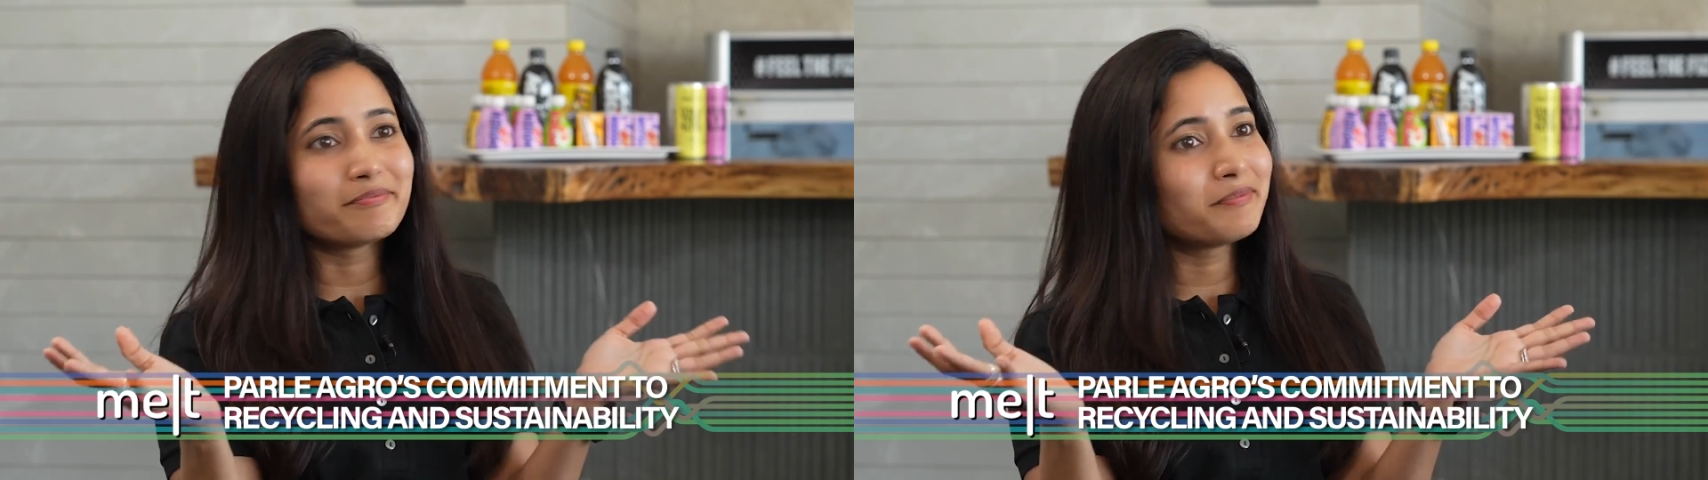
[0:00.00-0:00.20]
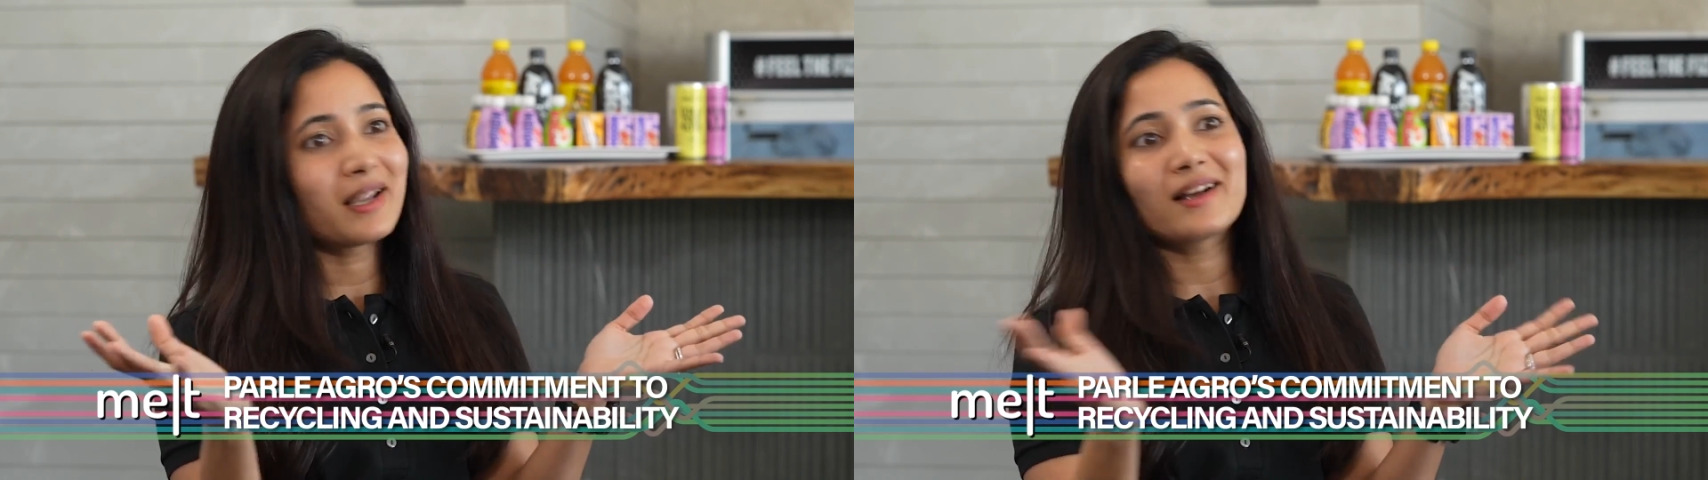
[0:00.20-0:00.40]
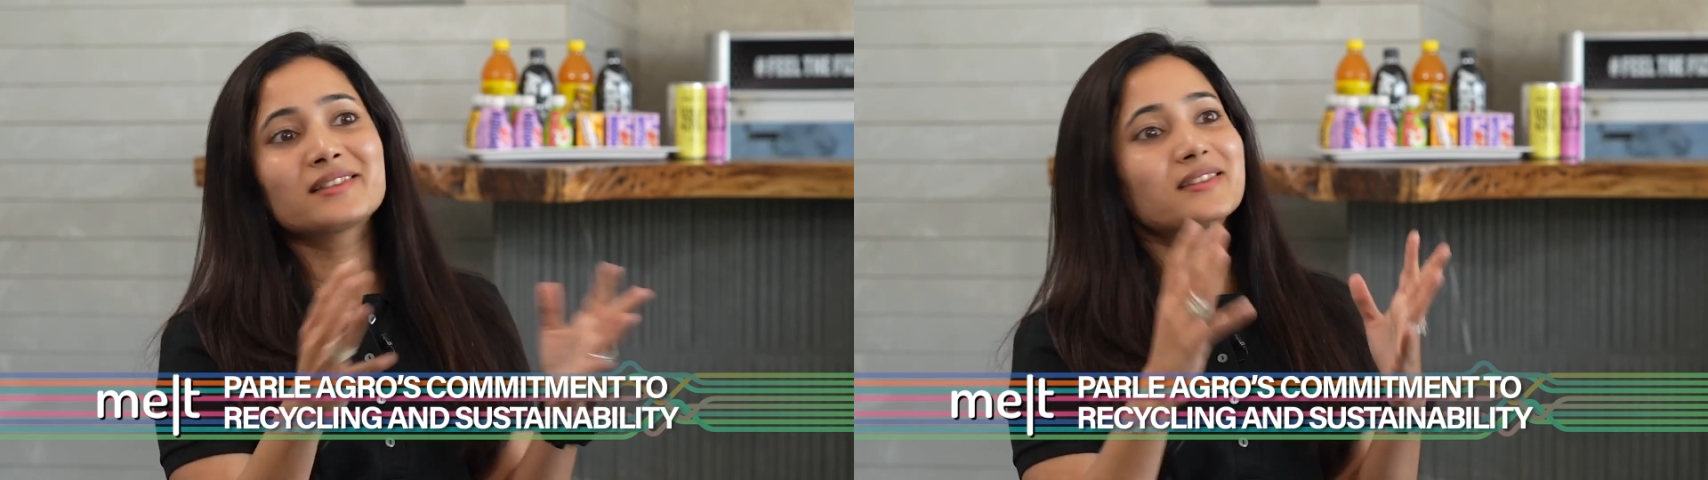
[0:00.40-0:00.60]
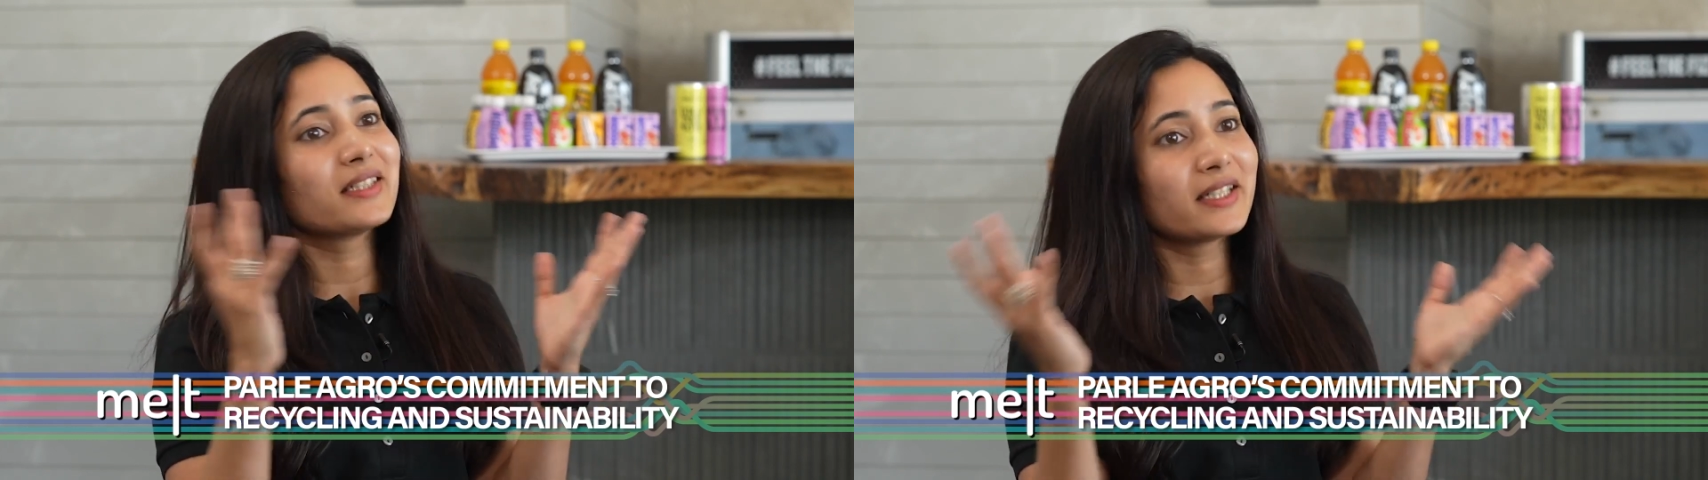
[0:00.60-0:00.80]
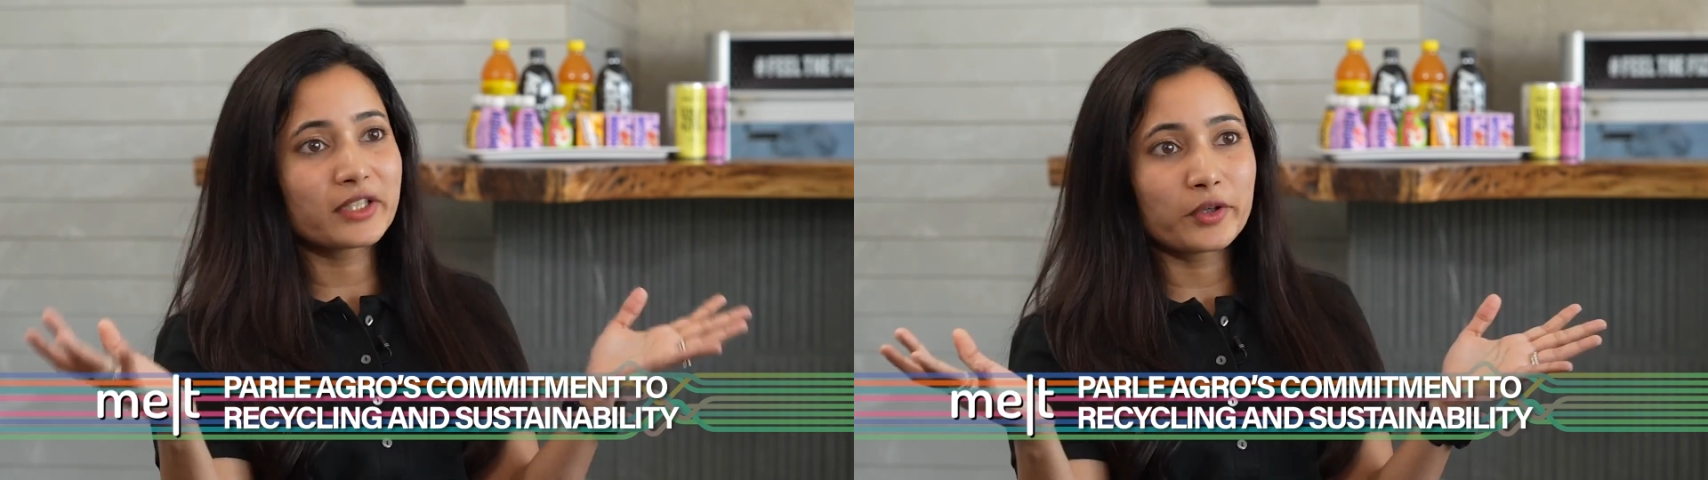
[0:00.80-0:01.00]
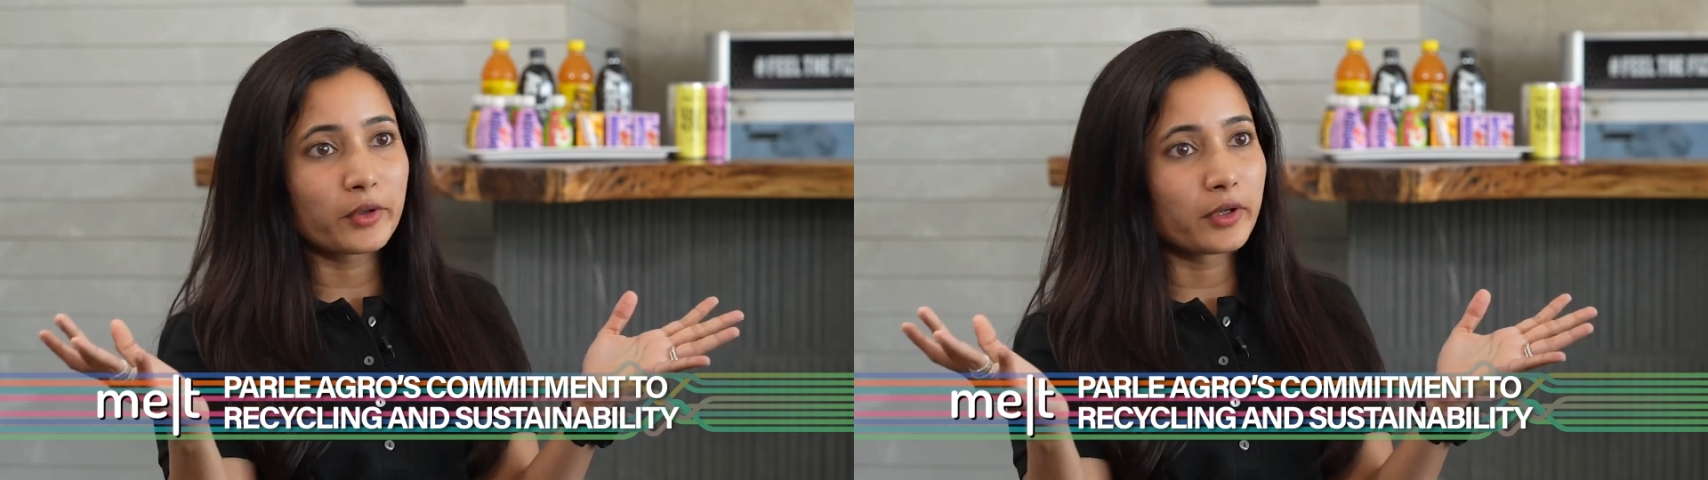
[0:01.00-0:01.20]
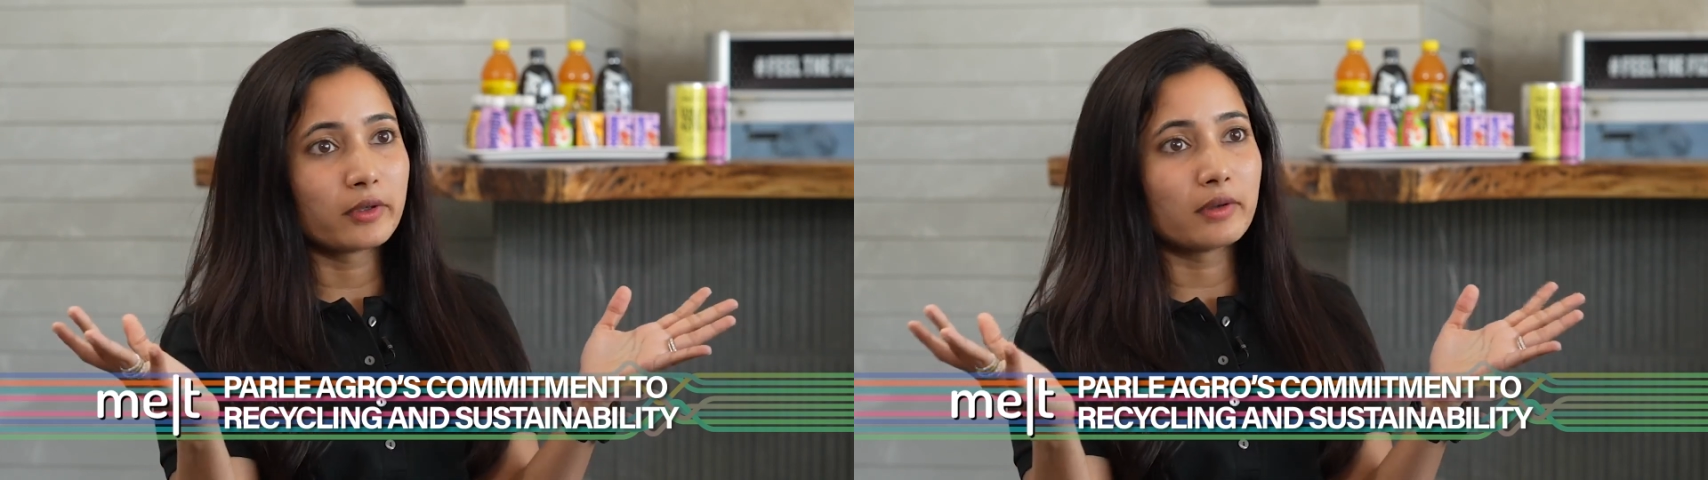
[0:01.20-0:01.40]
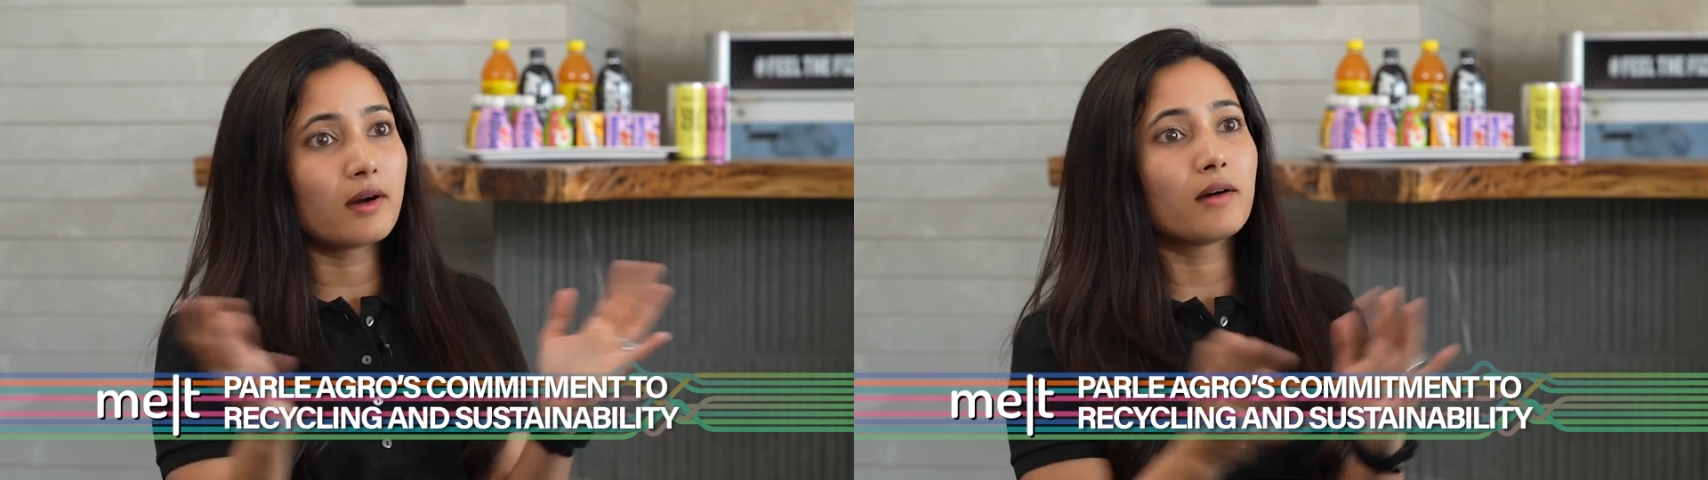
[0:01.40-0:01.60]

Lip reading: plastic or